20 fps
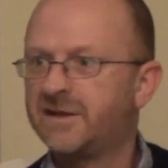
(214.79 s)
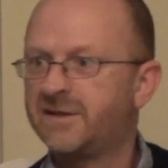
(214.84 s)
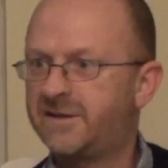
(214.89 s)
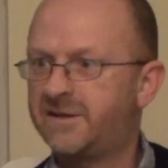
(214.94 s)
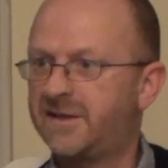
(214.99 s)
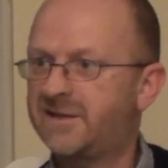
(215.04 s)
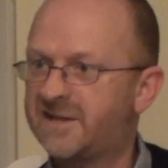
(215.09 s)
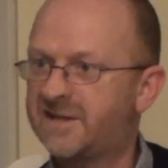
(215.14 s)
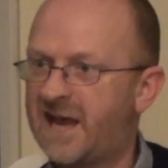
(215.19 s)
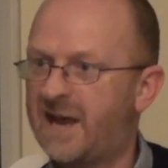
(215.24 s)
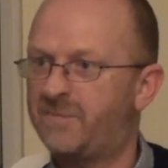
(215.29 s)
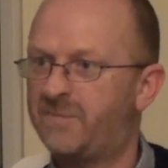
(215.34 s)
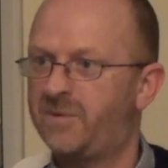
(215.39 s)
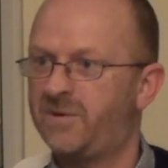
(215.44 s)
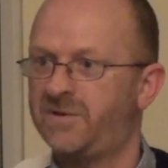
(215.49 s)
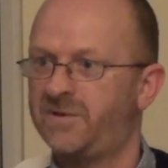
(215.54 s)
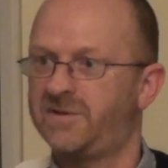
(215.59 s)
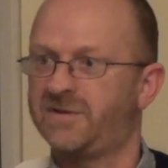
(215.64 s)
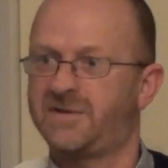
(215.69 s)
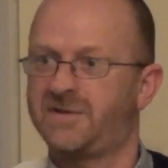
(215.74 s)
this
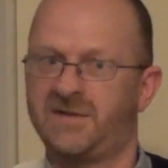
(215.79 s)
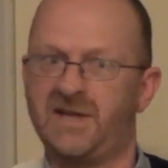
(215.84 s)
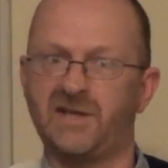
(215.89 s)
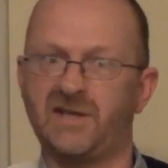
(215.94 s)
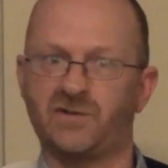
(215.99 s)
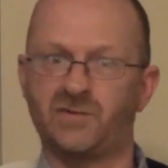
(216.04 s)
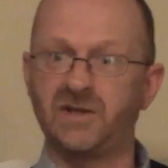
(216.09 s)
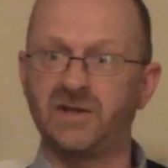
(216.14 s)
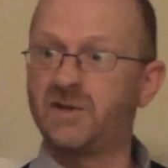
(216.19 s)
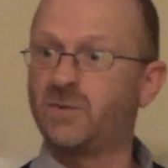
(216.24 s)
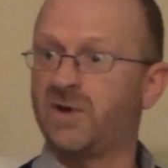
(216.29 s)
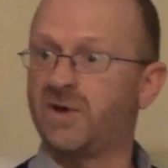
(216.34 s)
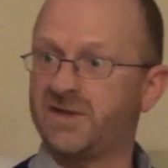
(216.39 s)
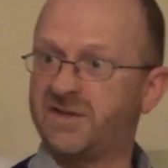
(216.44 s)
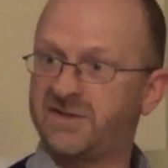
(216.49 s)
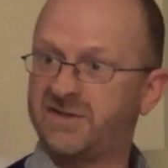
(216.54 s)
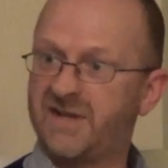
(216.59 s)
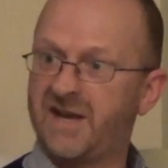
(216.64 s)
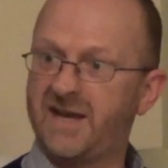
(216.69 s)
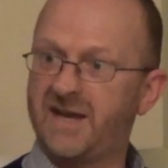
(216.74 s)
happens? That's really what
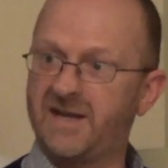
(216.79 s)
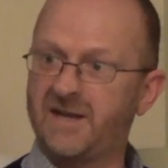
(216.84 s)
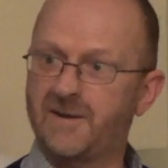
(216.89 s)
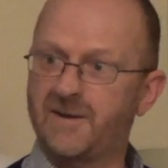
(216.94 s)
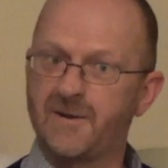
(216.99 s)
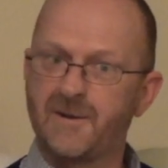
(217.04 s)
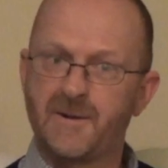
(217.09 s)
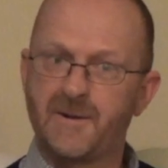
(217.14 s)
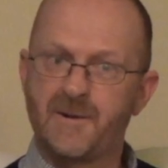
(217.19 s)
he's saying.